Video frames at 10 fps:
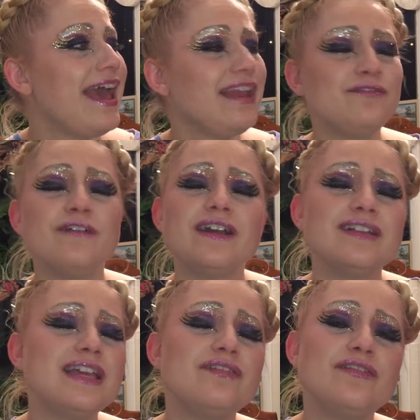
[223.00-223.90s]
And
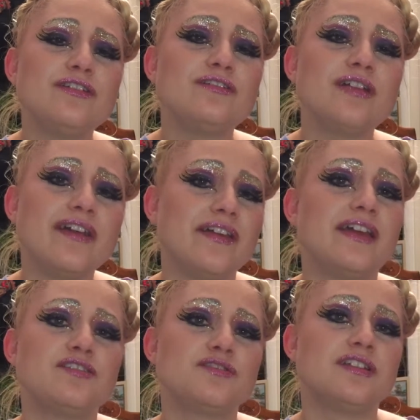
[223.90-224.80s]
frankly, even if you're not that
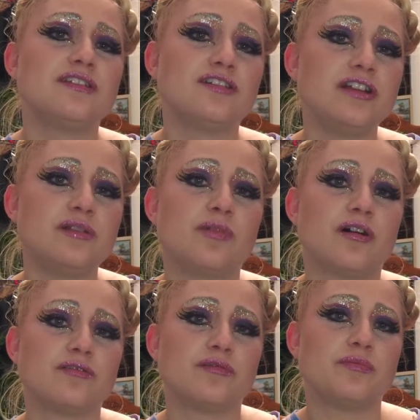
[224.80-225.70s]
interested in learning
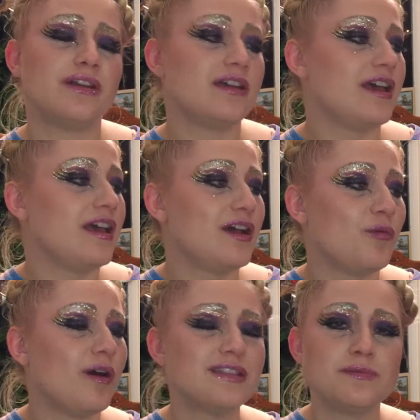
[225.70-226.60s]
ballroom, but
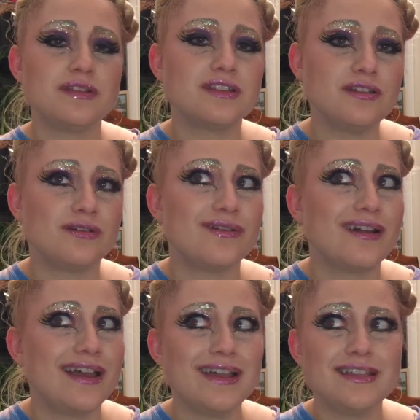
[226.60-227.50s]
want something to do,
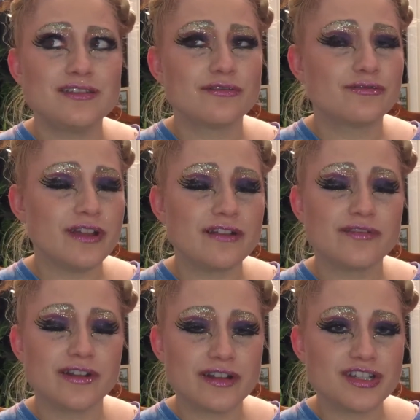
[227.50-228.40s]
it's either free or
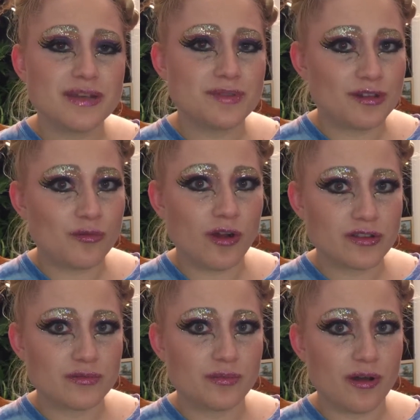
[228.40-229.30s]
very cheap to go
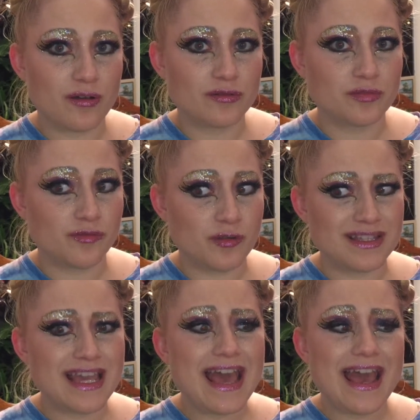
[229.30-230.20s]
watch a ballroom
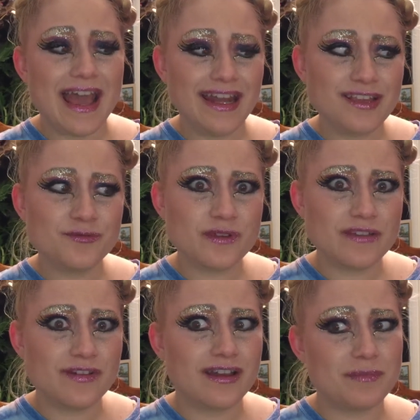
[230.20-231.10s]
performance, and it's
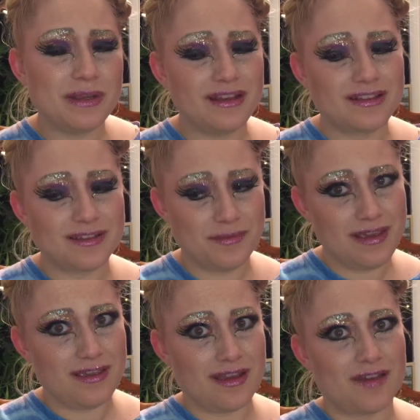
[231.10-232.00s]
really fun. To
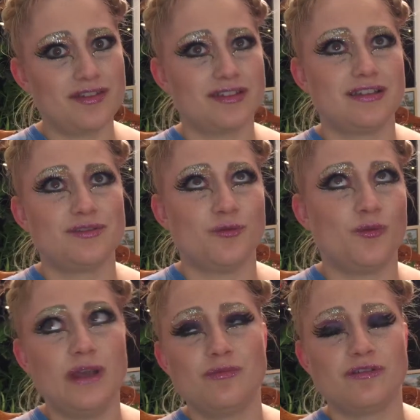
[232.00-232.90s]
me, obviously, it's
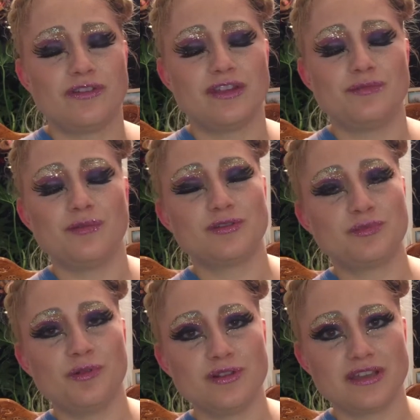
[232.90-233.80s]
way more fun than most
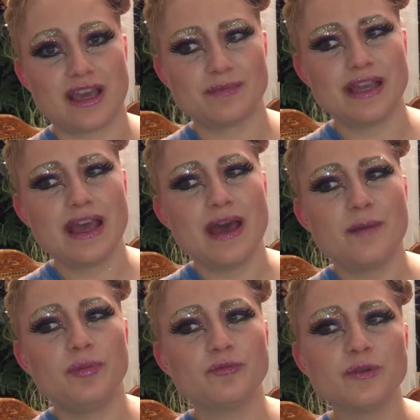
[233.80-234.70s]
sports games,
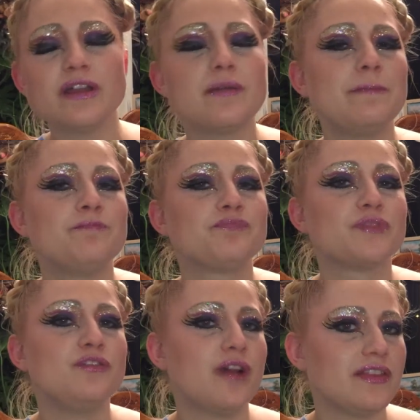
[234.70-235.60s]
but really,
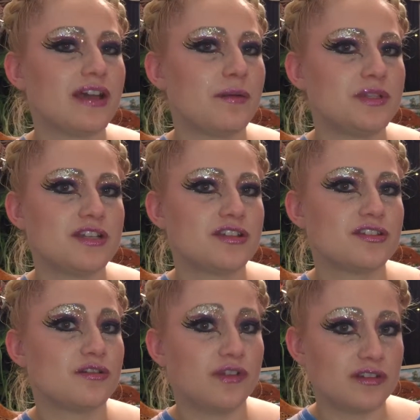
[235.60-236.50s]
you've got the competition,
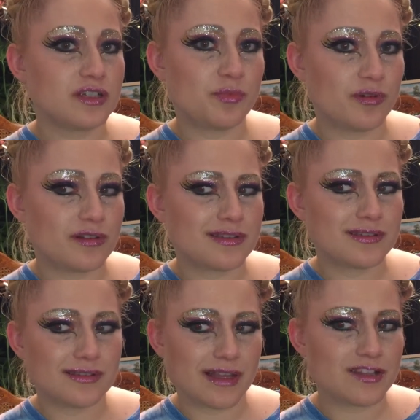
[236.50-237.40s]
so if you're into
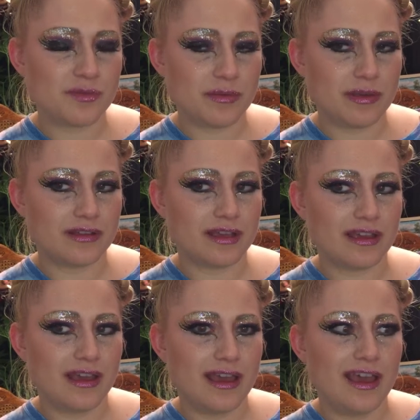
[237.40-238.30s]
sports, that should be
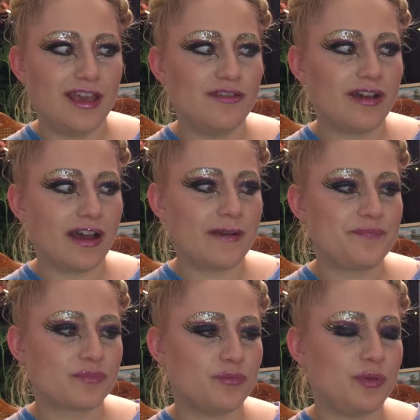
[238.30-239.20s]
appealing. You've
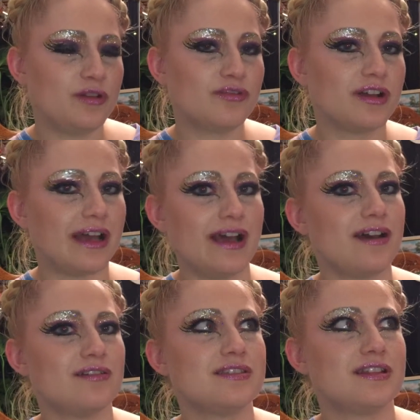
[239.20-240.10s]
got beautiful
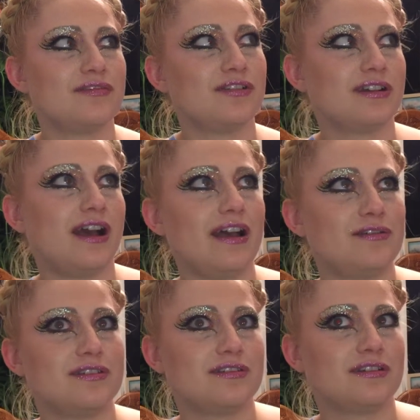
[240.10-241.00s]
gowns, and if you're a guy
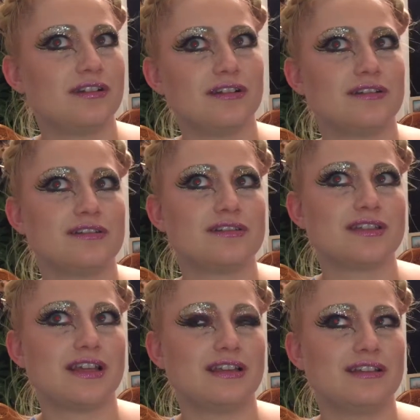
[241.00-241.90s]
who's into
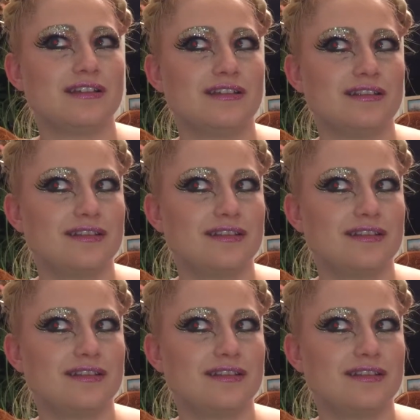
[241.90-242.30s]
girls, then